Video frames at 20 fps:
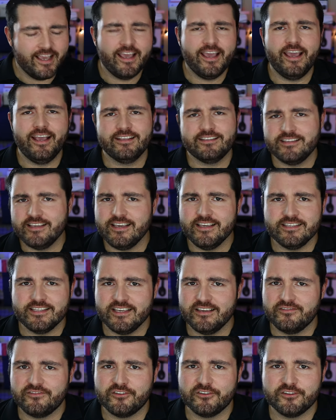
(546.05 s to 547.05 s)
It's
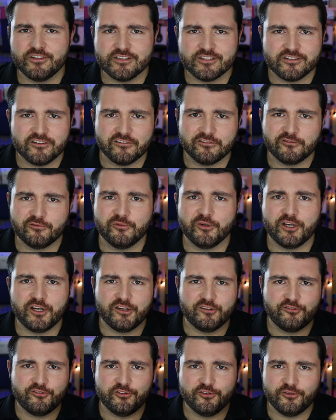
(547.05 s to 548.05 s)
easy for the
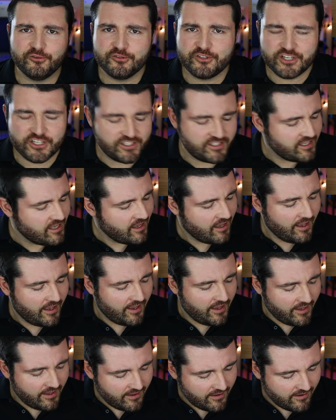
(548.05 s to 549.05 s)
software to just
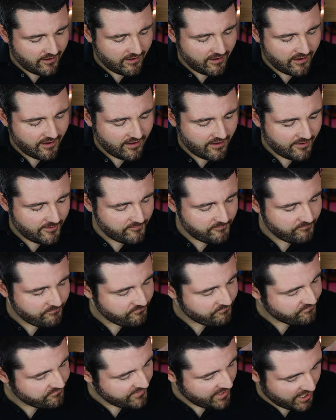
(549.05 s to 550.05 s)
um,
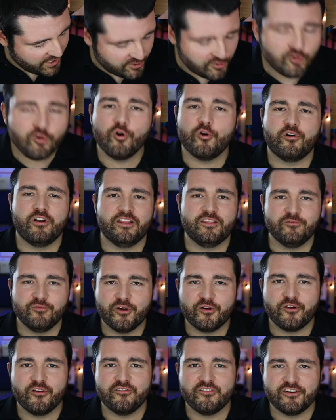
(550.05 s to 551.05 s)
ignore it
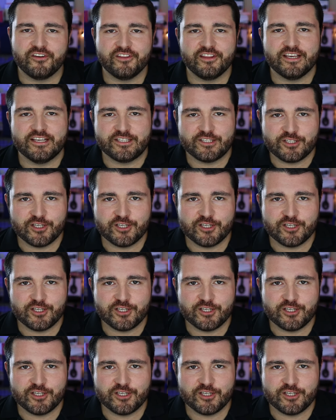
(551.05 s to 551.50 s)
wherever it is.